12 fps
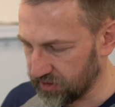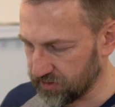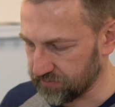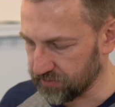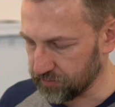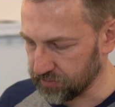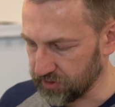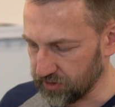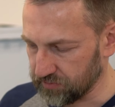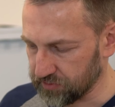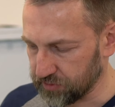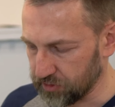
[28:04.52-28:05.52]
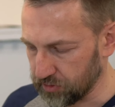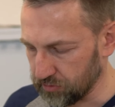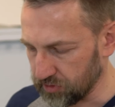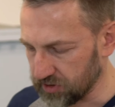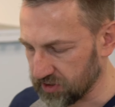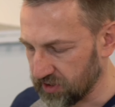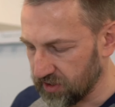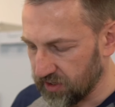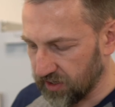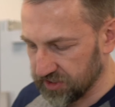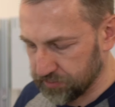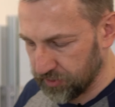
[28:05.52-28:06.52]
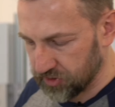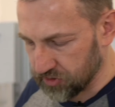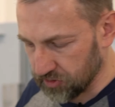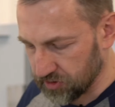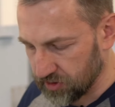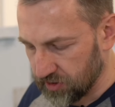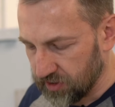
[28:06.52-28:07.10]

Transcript: air from the unit. As mentioned,